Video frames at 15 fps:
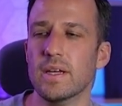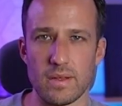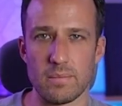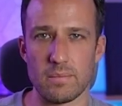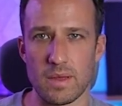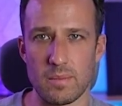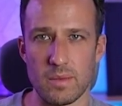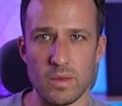
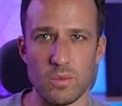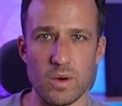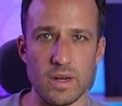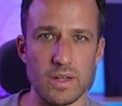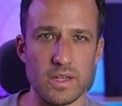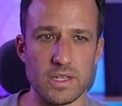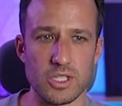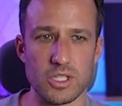Maybe you
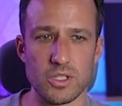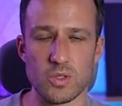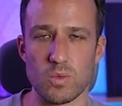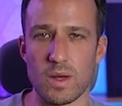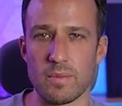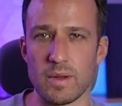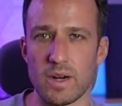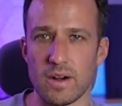wanted to choose
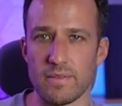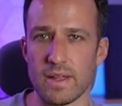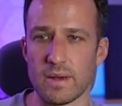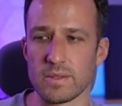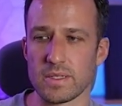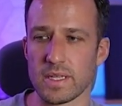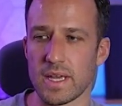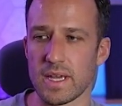webinar if that
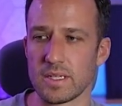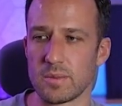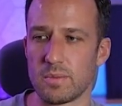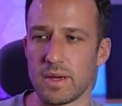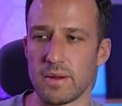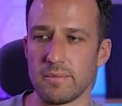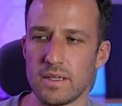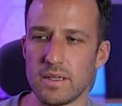was the case,
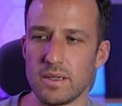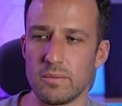but